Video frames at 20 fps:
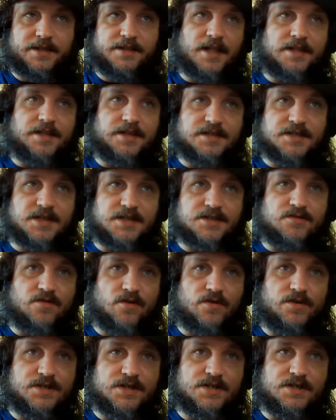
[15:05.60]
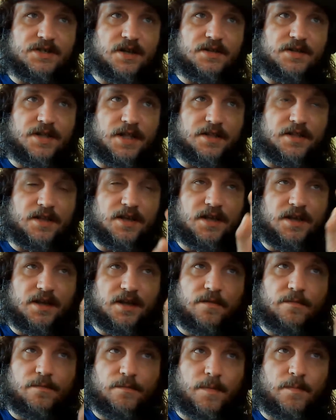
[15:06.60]
that is a strong signal that
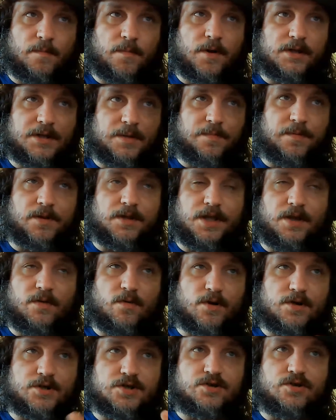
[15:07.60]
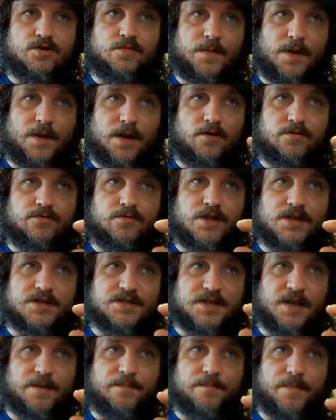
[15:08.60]
multiple keywords should belong to the
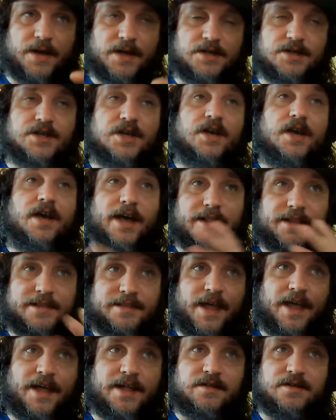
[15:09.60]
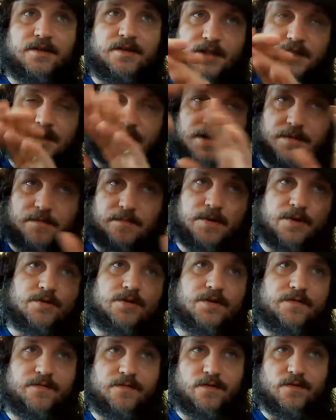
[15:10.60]
same page. And then you're getting a
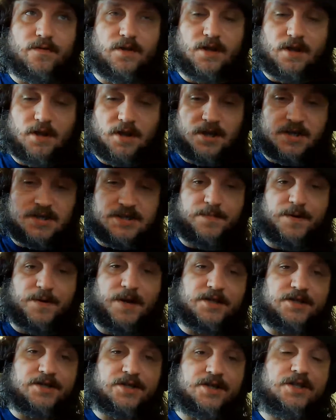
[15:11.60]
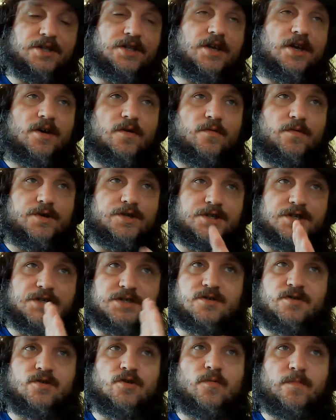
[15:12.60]
beautiful spreadsheet, which is
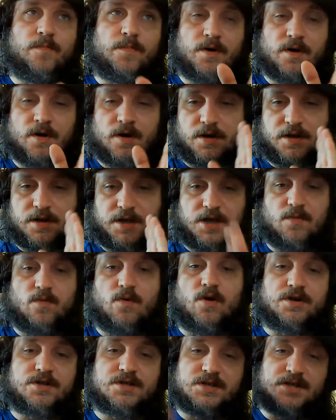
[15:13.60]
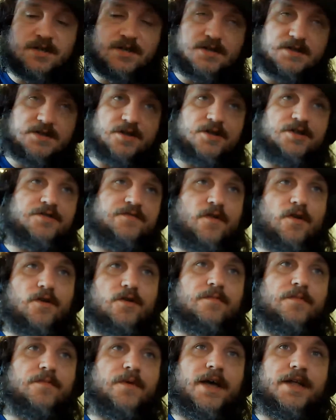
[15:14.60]
group, keywords, search
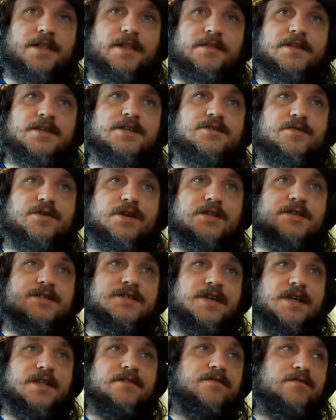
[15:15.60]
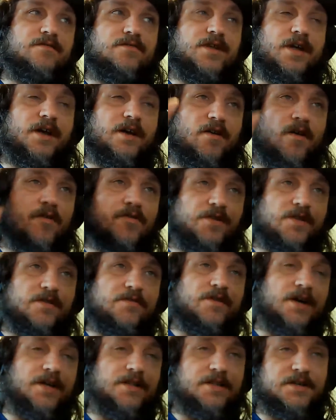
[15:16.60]
volume, and this you can send to the content
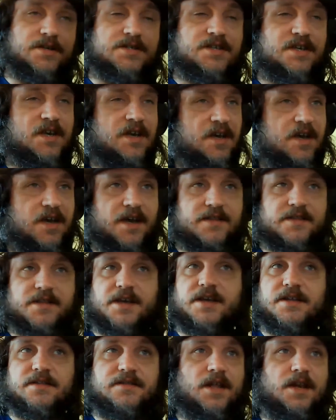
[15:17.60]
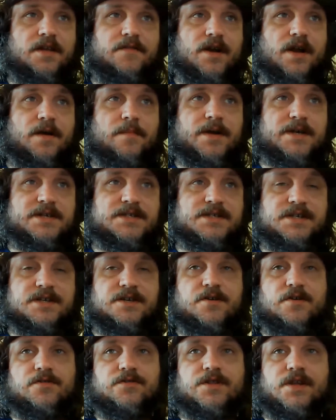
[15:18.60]
writers and they can deliver amazing
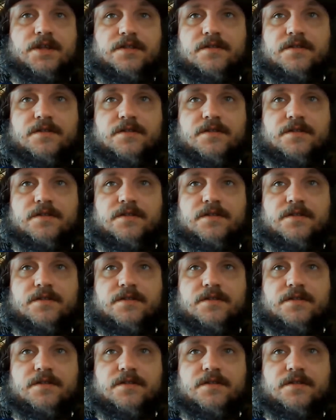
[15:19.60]
content.